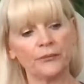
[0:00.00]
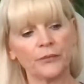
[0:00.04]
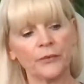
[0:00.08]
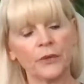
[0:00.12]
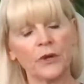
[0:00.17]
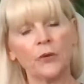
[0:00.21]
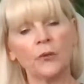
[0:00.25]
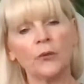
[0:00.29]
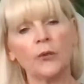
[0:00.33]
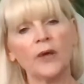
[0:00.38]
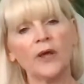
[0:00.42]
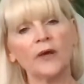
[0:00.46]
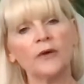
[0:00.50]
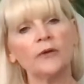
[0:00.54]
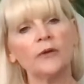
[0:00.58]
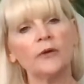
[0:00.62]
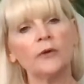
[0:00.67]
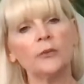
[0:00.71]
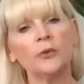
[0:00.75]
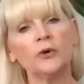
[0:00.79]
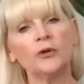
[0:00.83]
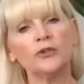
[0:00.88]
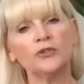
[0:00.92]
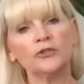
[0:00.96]
Where
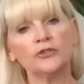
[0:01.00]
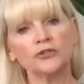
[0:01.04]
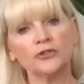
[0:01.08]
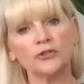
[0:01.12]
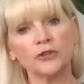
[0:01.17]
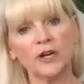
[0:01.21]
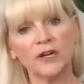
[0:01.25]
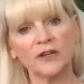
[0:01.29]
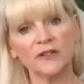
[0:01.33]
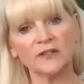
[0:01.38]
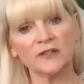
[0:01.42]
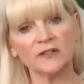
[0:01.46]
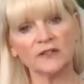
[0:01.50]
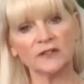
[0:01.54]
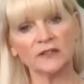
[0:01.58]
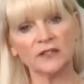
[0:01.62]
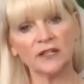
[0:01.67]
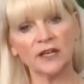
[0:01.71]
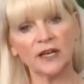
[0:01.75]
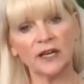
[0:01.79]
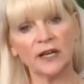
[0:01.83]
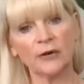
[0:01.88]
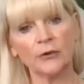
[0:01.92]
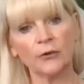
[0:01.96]
you put your trust
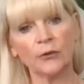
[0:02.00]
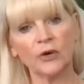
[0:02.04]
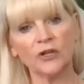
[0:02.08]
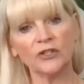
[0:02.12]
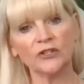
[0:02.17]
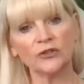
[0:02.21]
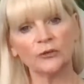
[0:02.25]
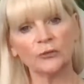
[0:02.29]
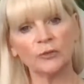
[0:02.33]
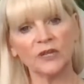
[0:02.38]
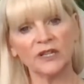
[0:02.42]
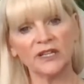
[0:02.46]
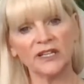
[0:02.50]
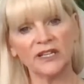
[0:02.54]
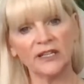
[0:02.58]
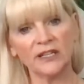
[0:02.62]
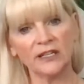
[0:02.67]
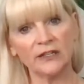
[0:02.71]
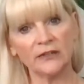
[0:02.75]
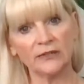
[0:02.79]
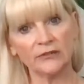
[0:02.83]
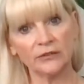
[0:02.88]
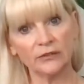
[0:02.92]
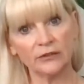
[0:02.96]
and what you
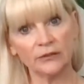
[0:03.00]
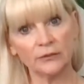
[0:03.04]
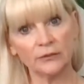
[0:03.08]
believe